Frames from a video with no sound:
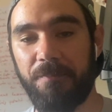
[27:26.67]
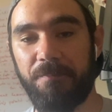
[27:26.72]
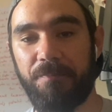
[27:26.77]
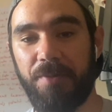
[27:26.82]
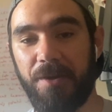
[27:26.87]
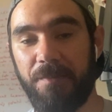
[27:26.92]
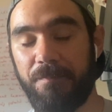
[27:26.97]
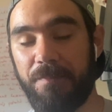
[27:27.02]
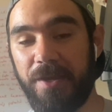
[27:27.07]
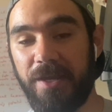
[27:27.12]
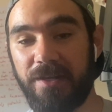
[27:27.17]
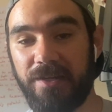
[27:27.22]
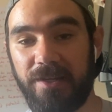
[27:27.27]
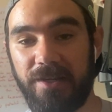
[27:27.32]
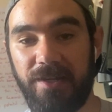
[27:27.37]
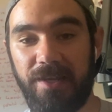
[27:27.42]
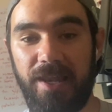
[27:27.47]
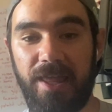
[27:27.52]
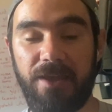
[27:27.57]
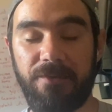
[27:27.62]
But being a
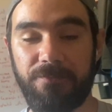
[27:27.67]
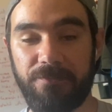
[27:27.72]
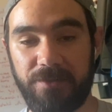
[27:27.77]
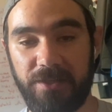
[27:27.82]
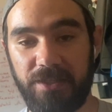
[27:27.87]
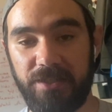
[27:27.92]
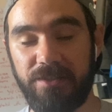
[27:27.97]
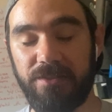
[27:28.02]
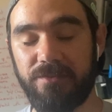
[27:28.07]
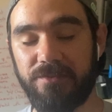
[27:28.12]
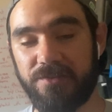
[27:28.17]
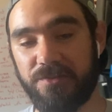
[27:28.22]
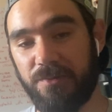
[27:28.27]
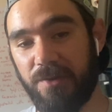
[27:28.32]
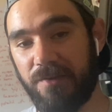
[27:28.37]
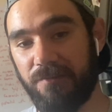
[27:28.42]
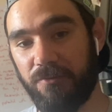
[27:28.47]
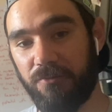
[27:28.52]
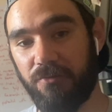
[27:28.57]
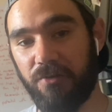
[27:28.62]
lefty, so I
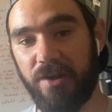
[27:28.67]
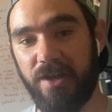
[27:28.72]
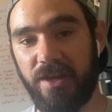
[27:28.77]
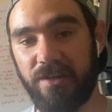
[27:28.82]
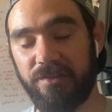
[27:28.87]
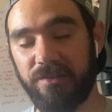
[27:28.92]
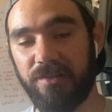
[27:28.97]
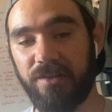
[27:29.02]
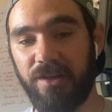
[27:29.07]
have a right-handed